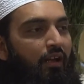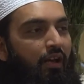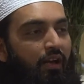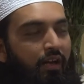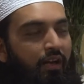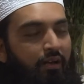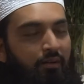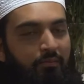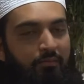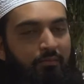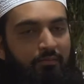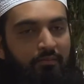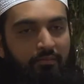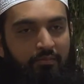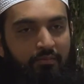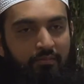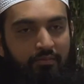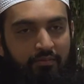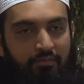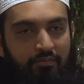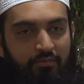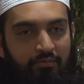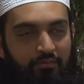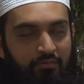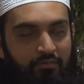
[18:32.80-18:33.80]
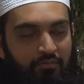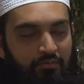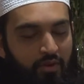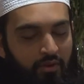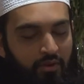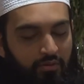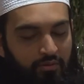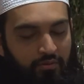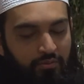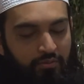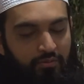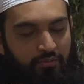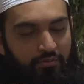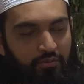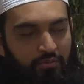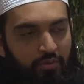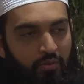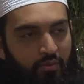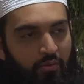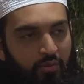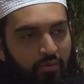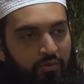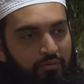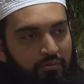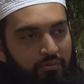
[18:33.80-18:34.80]
Um, not too
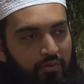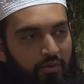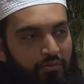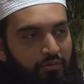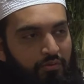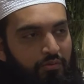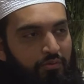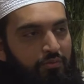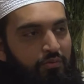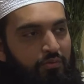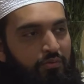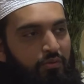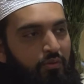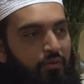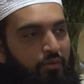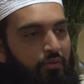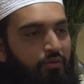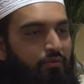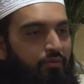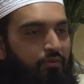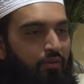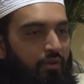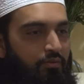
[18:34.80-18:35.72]
tall, not too short,